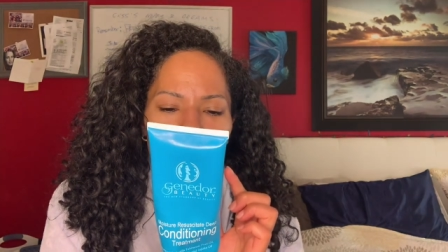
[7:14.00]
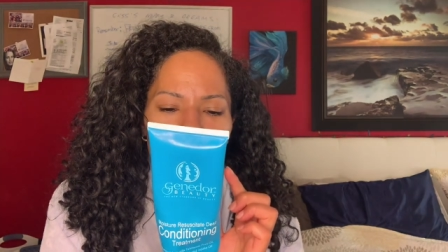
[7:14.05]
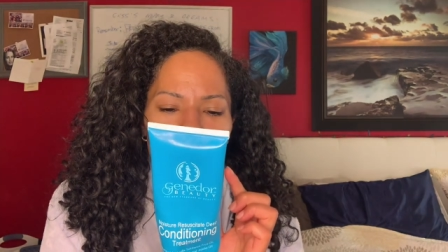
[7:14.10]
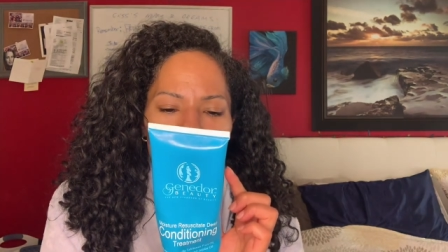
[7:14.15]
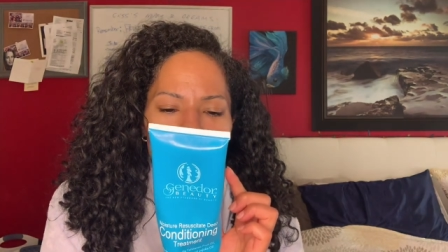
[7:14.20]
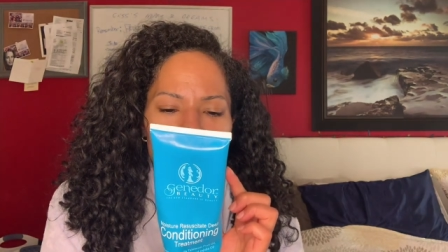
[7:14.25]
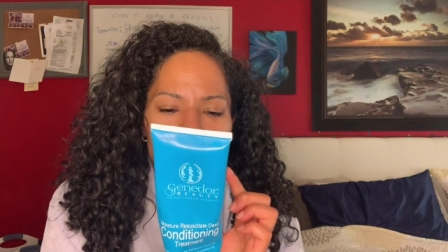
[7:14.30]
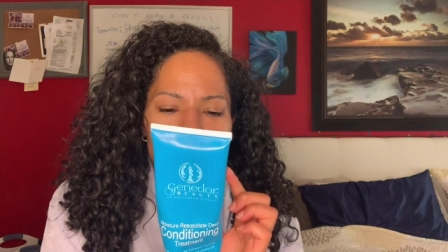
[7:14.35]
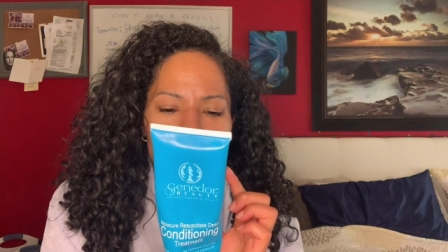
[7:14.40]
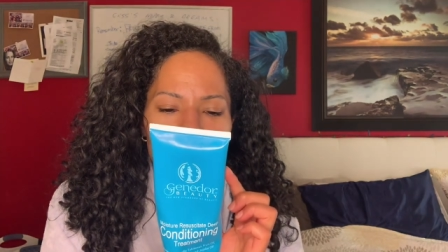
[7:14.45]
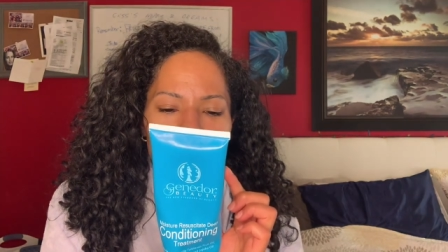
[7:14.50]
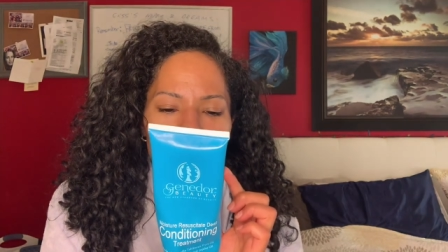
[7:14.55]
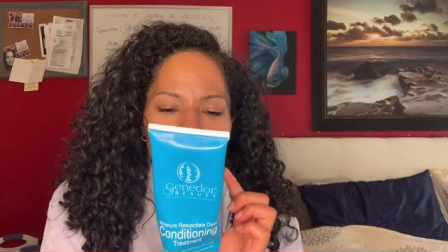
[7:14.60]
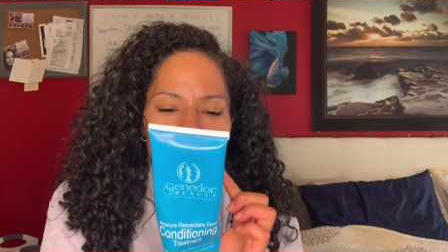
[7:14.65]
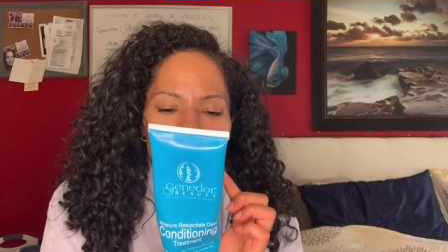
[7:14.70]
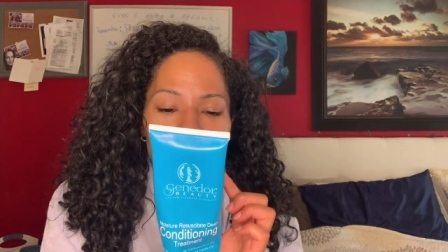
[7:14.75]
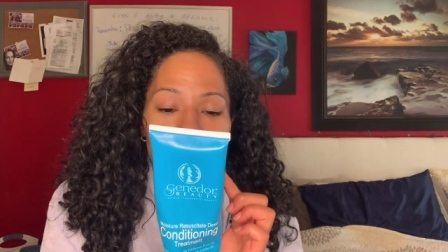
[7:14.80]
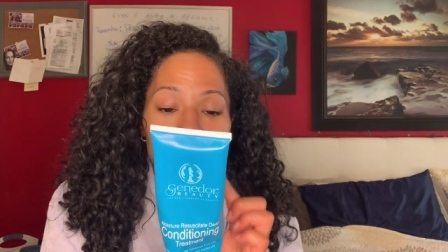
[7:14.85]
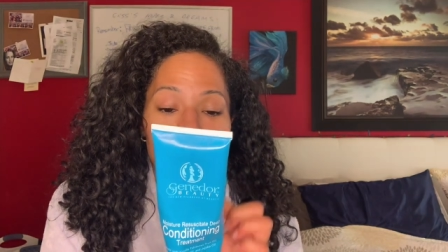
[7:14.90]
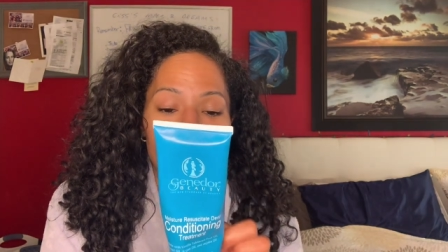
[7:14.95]

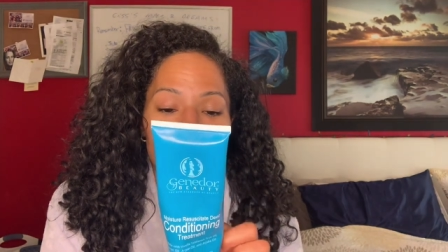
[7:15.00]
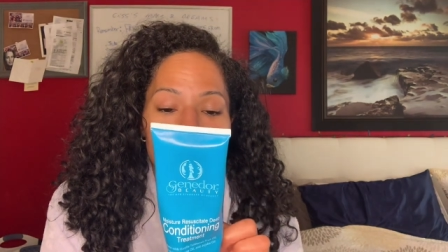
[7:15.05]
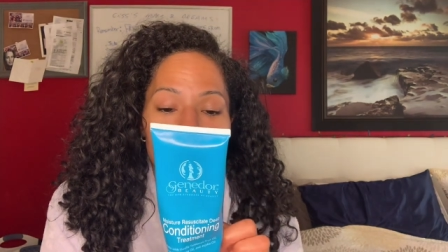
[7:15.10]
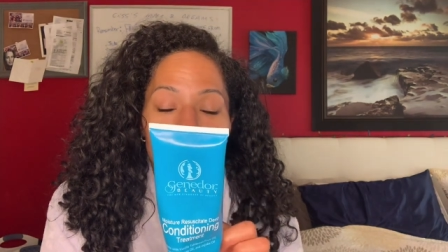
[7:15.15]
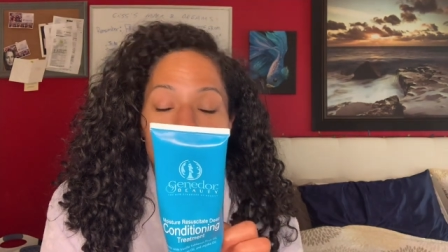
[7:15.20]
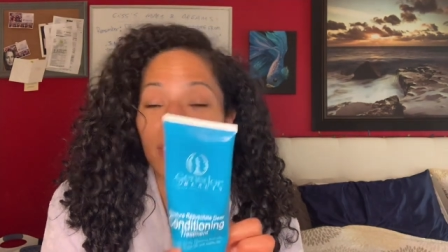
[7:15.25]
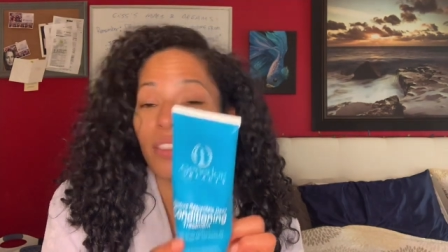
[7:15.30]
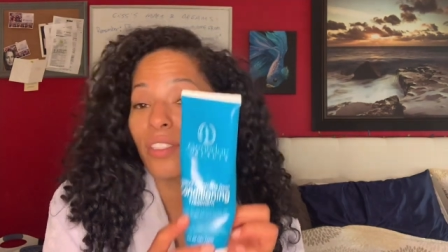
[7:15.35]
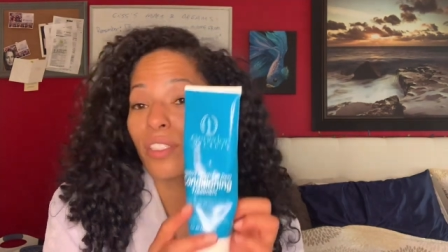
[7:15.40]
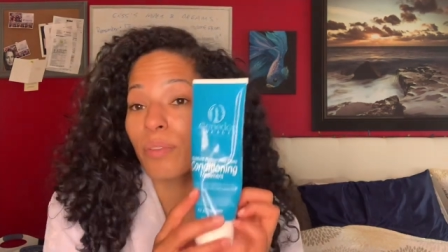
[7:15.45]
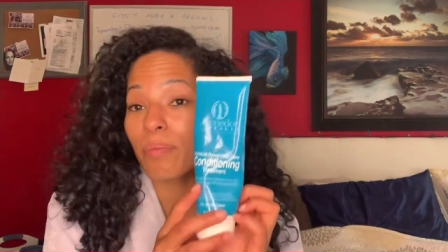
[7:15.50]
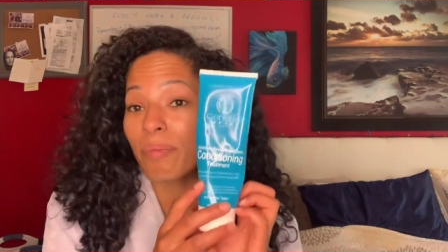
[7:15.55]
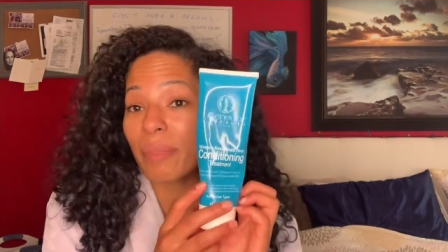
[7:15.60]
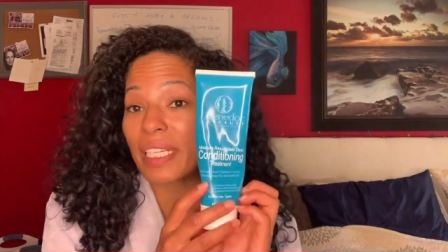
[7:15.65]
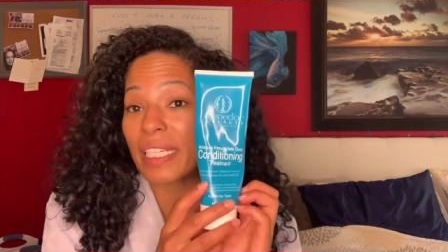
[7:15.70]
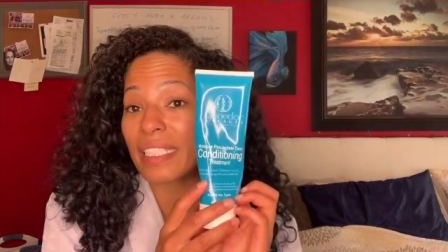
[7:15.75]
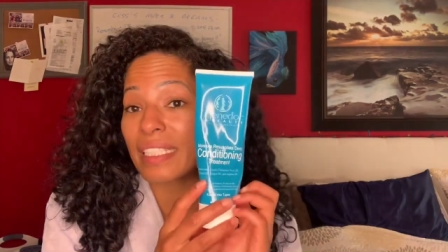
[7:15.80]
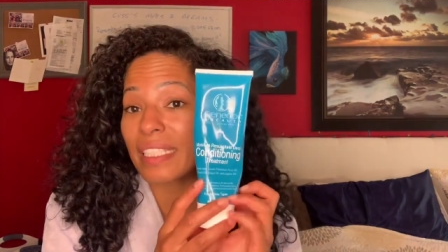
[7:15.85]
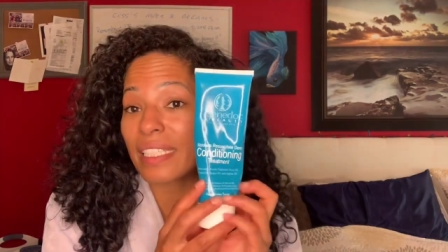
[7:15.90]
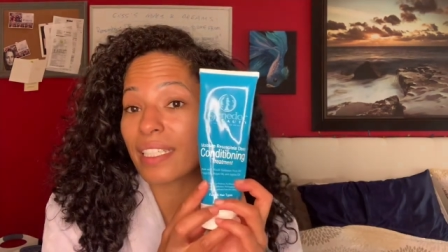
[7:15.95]
uh, the ingredients are
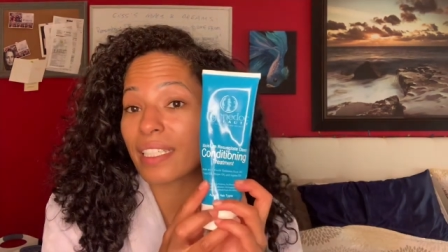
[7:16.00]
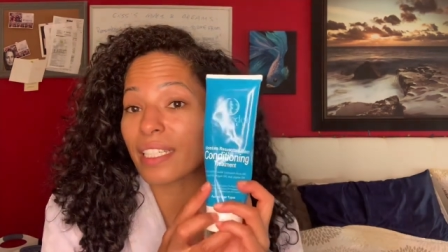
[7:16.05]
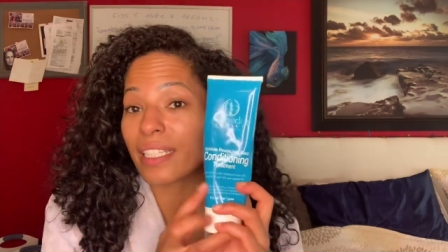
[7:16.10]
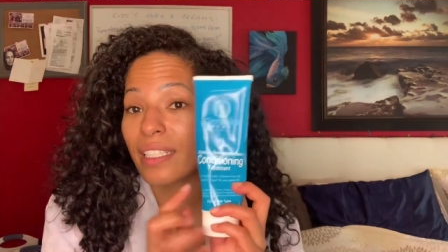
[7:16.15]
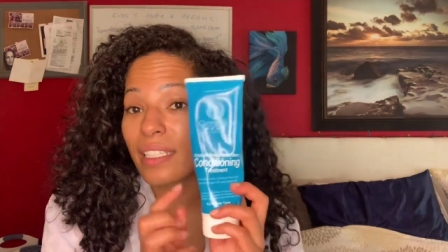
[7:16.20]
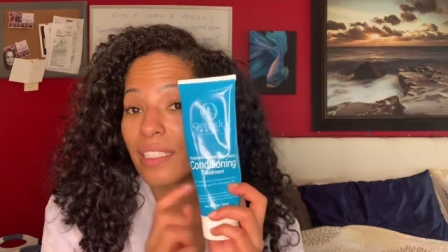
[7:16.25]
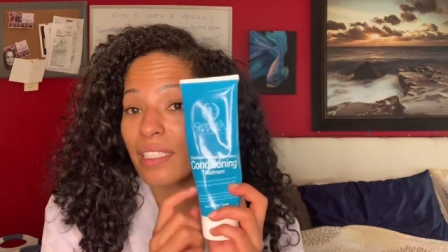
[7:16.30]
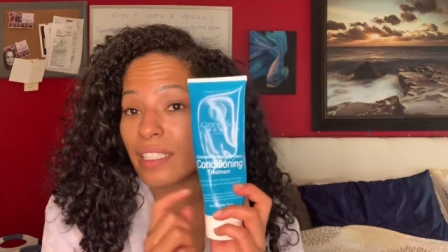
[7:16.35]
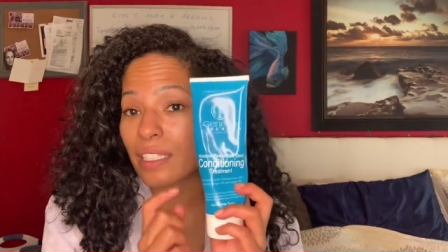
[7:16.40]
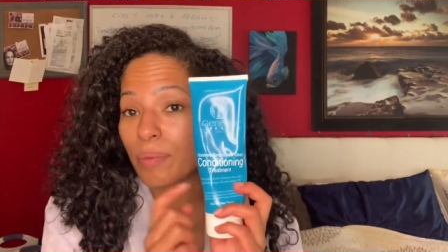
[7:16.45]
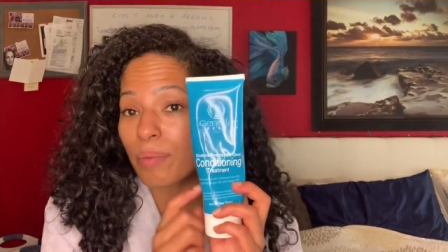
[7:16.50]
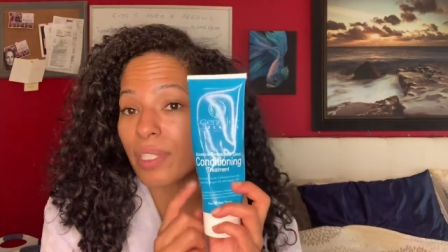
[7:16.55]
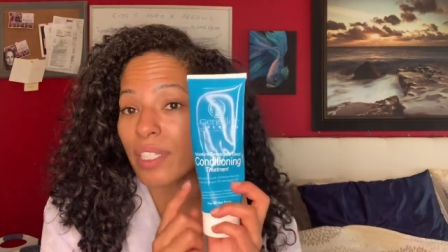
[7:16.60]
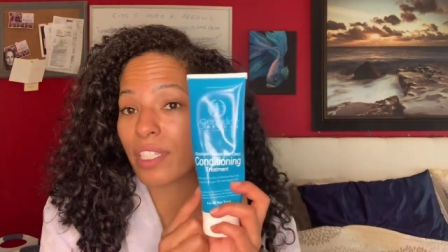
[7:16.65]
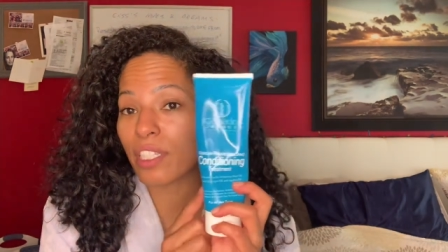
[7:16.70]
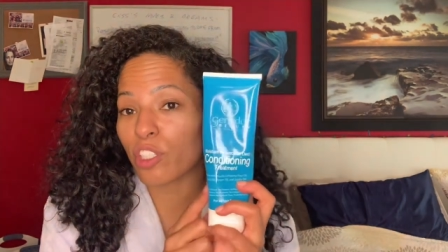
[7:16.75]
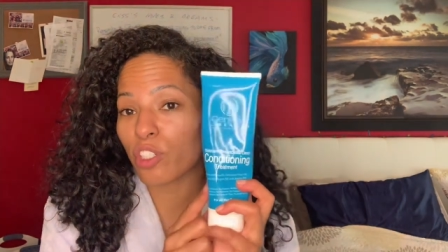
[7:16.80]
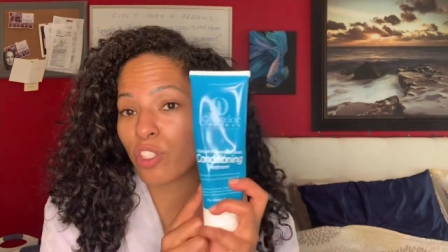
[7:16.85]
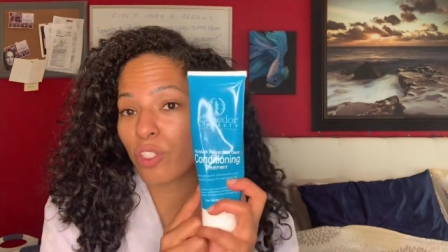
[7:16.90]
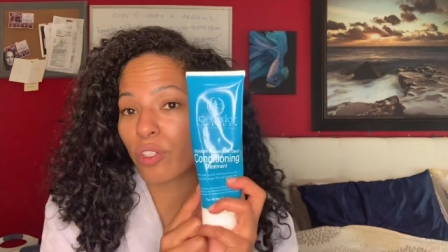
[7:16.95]
amazing in the deep
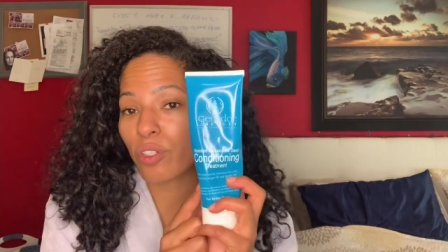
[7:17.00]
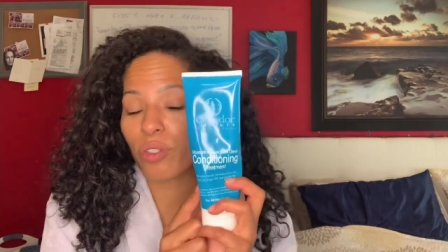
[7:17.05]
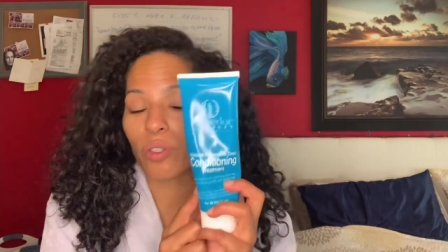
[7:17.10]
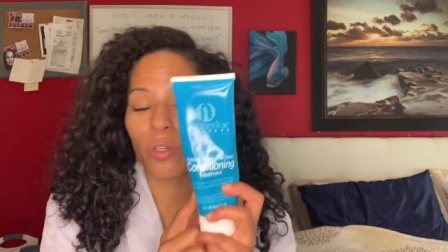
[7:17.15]
conditioner